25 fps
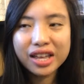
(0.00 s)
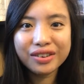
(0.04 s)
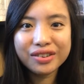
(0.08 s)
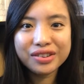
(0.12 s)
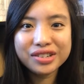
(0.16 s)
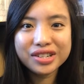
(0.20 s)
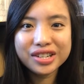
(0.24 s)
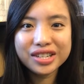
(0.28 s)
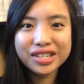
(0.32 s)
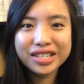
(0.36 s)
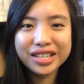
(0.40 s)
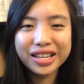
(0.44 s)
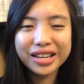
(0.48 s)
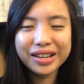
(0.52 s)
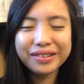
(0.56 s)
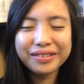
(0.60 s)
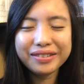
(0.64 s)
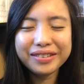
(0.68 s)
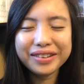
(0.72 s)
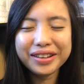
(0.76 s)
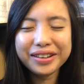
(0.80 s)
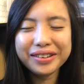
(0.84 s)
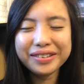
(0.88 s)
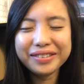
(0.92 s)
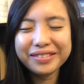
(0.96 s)
I was just like,
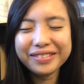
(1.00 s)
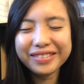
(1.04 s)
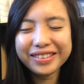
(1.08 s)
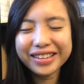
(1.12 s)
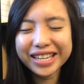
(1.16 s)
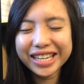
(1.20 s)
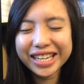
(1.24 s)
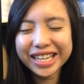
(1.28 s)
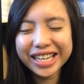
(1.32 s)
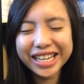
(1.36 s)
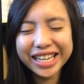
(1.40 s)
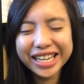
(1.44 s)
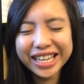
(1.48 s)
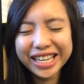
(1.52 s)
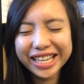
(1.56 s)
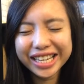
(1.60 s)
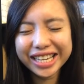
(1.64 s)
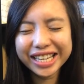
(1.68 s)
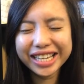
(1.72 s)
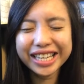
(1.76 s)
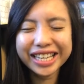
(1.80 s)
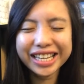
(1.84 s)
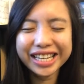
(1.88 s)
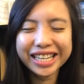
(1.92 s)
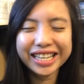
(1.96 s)

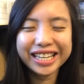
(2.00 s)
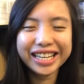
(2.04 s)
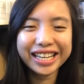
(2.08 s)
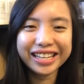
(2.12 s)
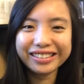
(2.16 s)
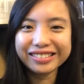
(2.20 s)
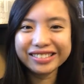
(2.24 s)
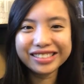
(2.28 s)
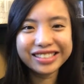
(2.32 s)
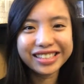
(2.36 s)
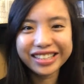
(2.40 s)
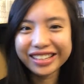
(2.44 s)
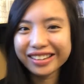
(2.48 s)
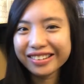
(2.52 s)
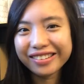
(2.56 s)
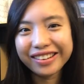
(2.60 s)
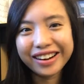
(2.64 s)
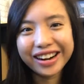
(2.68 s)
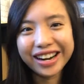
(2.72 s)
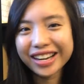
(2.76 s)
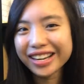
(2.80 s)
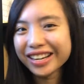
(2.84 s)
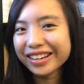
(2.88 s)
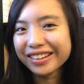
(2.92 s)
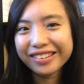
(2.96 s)
mommy. I was just like
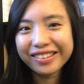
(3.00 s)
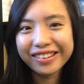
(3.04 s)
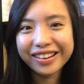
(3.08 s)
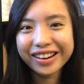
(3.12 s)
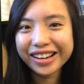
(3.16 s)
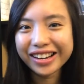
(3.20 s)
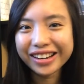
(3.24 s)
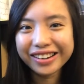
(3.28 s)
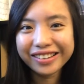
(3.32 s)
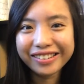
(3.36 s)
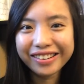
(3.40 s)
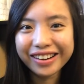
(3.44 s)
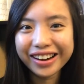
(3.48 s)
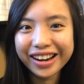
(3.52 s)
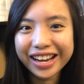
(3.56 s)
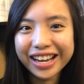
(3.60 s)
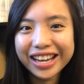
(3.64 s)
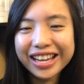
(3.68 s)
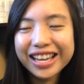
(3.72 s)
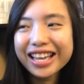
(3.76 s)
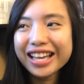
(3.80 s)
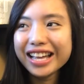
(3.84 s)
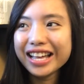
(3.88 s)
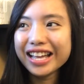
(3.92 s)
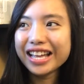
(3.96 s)
crying and crying and
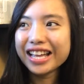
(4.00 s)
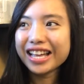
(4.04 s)
crying.